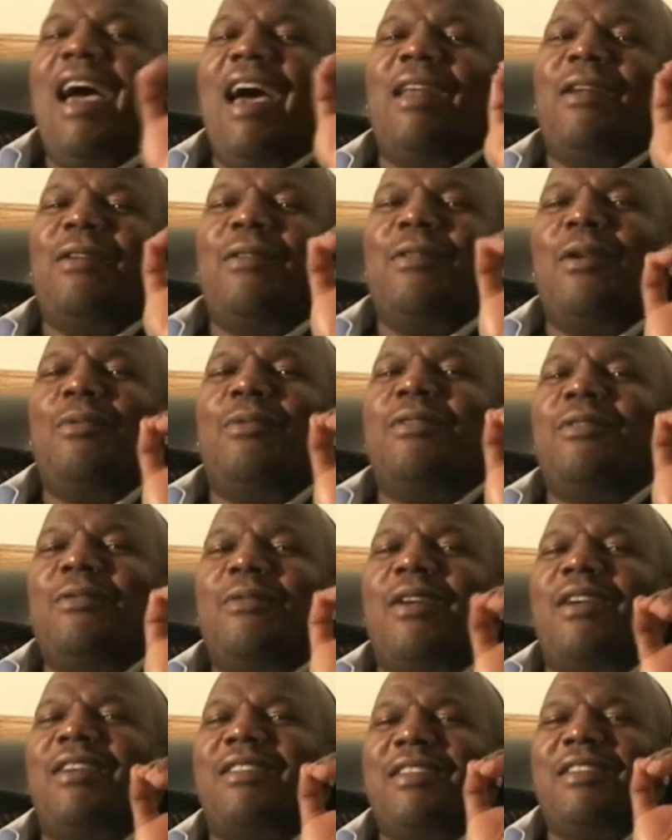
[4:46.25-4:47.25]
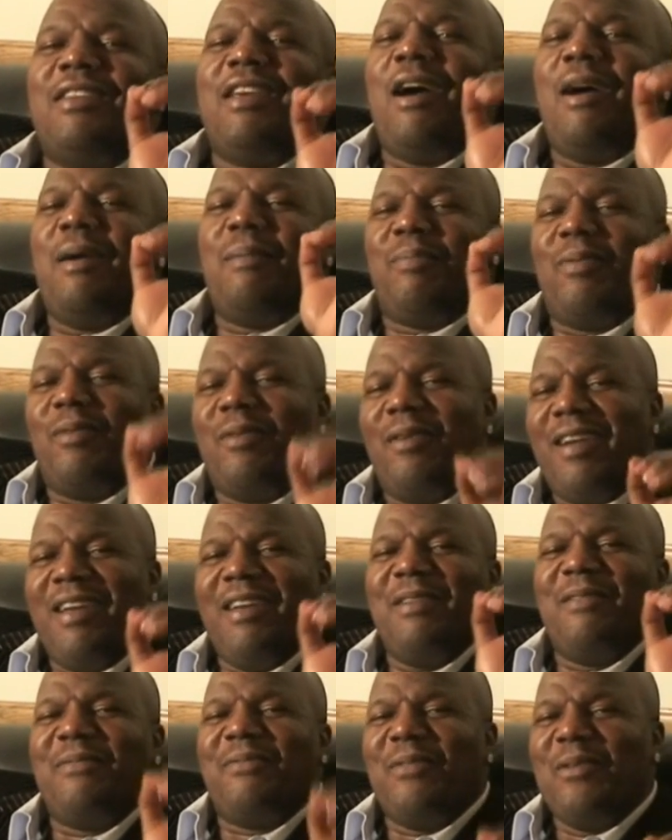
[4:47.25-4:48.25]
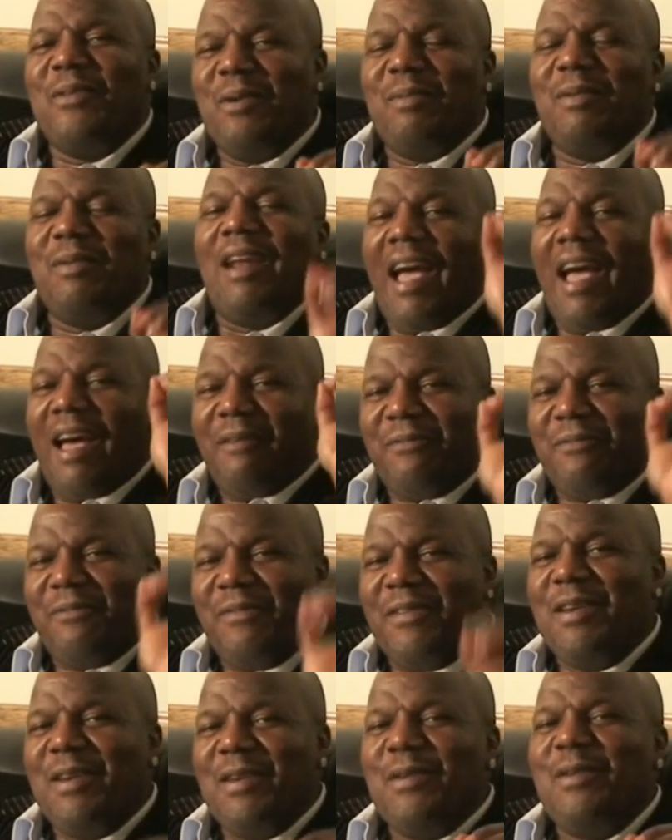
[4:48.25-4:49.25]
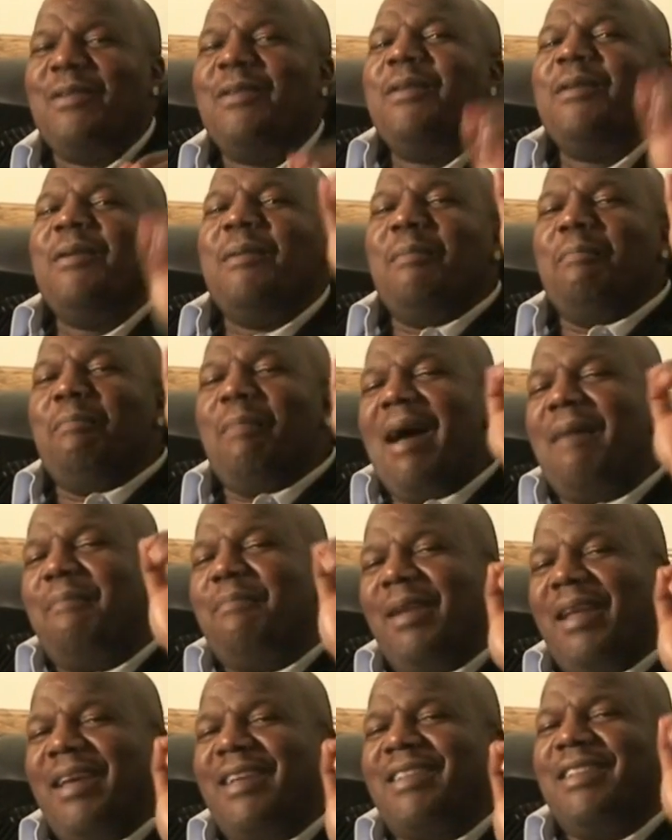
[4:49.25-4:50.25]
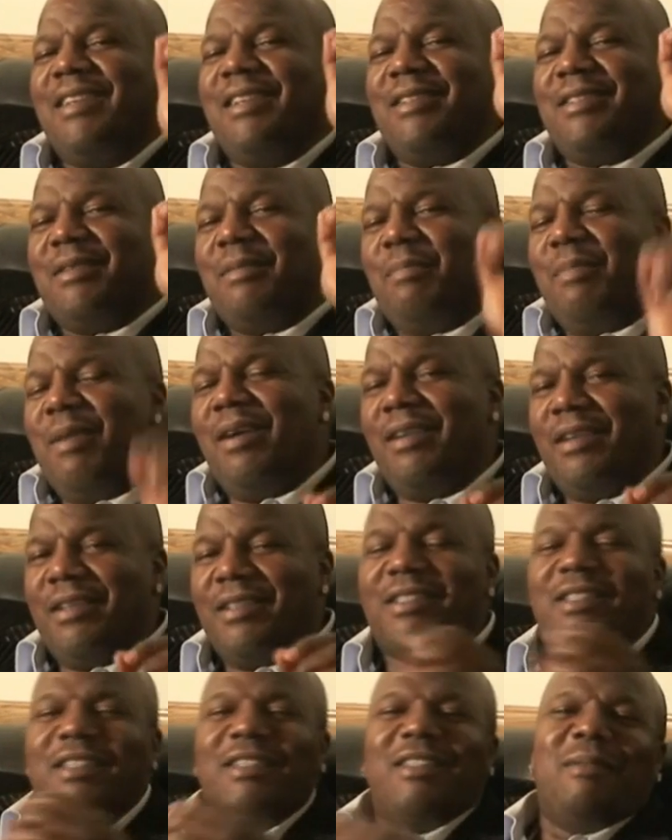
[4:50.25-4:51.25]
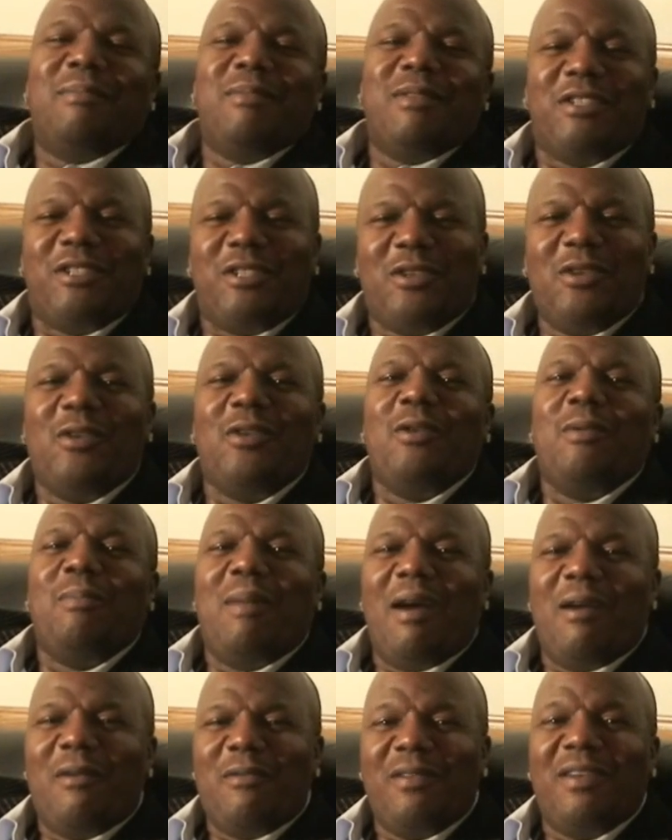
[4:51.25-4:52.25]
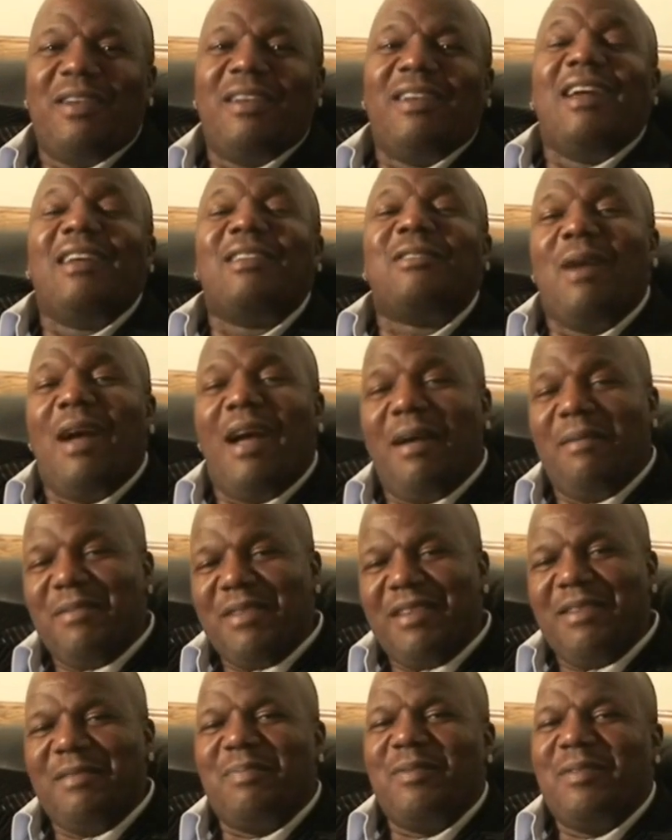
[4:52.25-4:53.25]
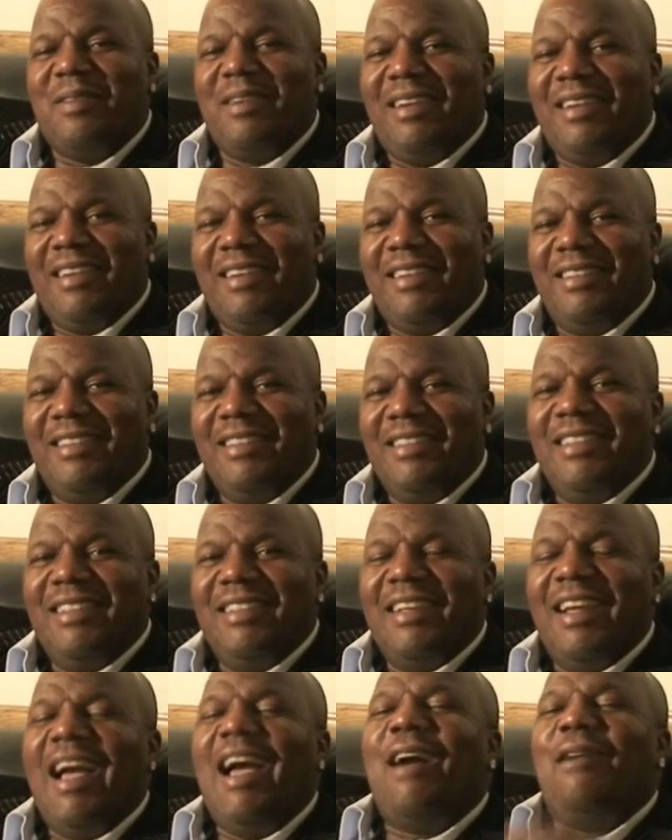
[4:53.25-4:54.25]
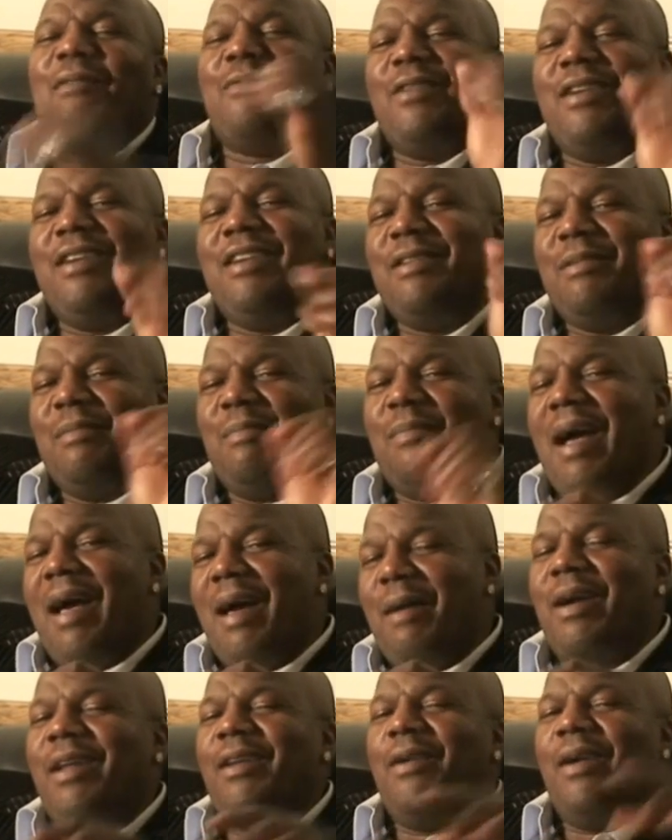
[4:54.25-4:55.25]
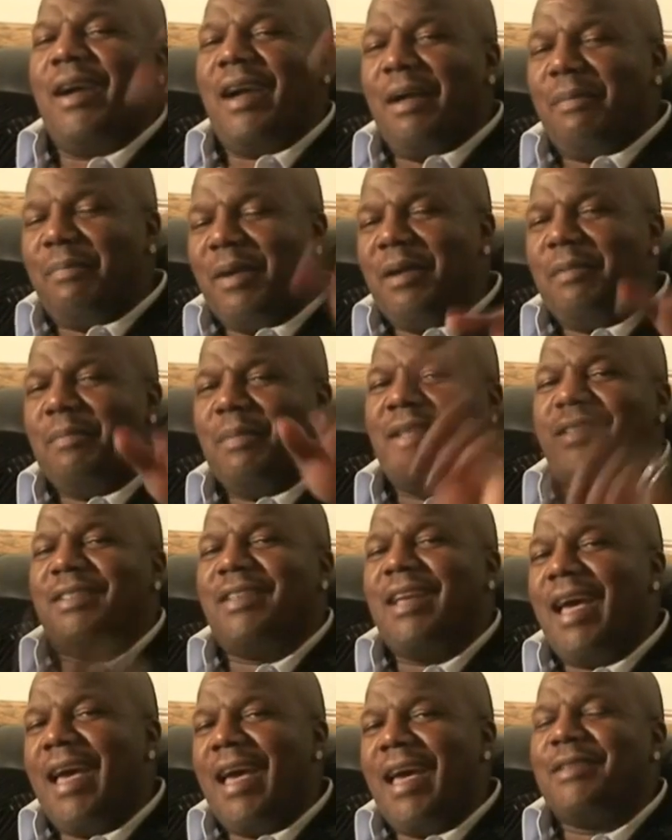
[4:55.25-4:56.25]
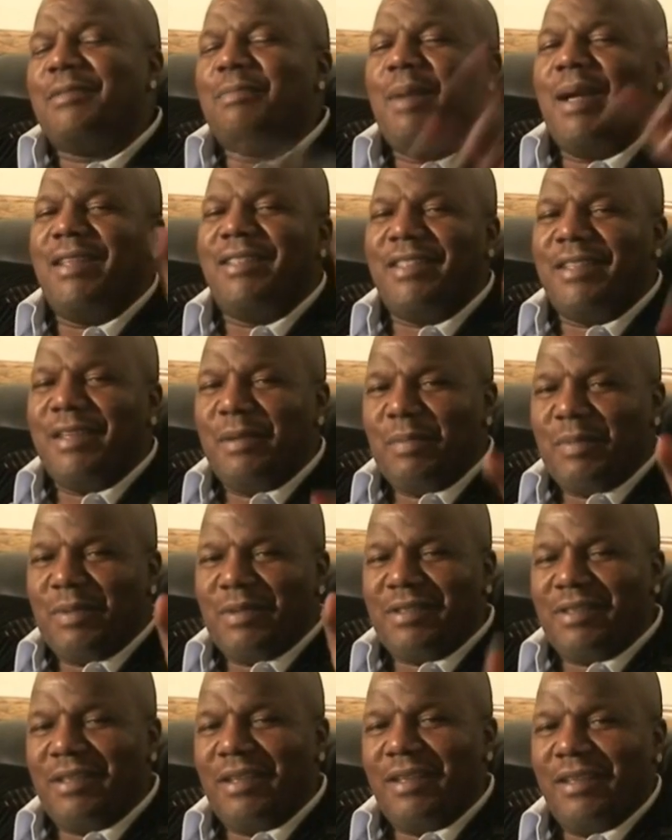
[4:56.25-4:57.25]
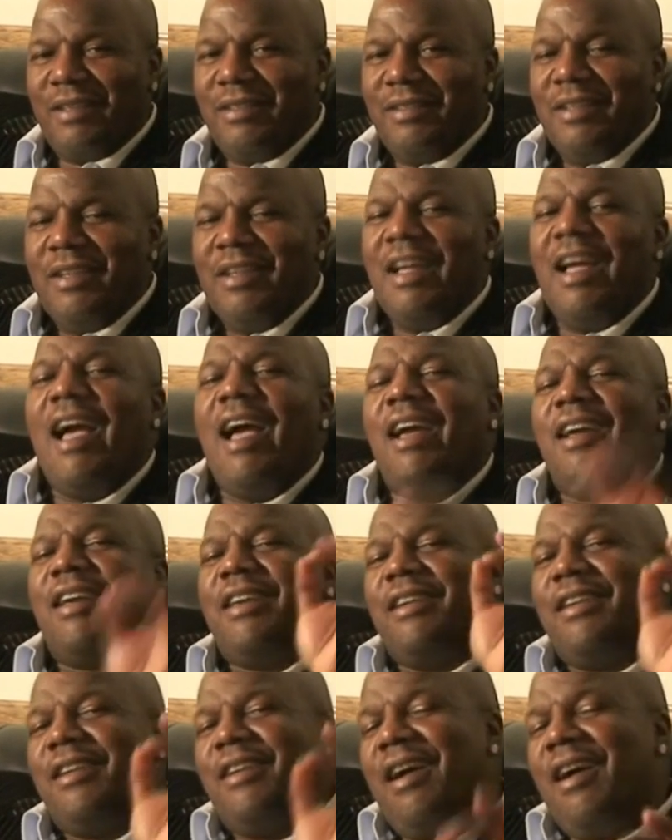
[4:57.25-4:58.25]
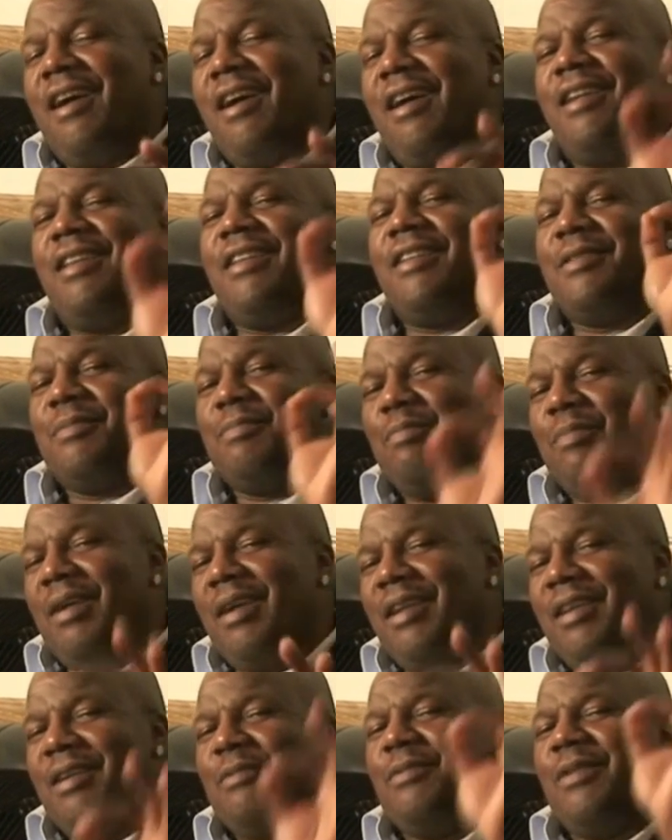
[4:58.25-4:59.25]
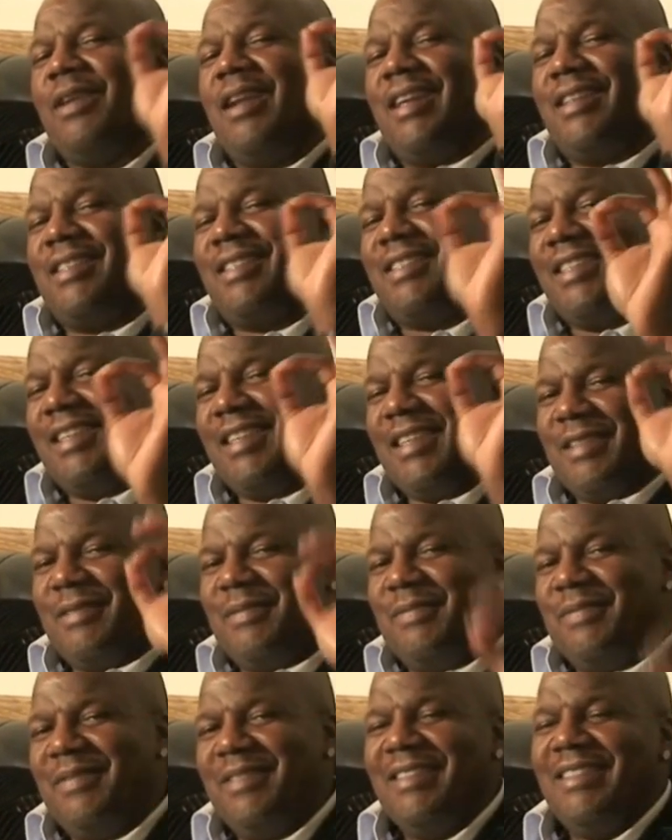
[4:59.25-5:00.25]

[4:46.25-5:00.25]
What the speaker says: I don't know what the rest of y'all praying for, but I feel my blessing is among us because I'm just short on my rent. That's why I'm here praying. I read the Bible. I know I got to pay my tithes, my 10%. I give God his money when I see him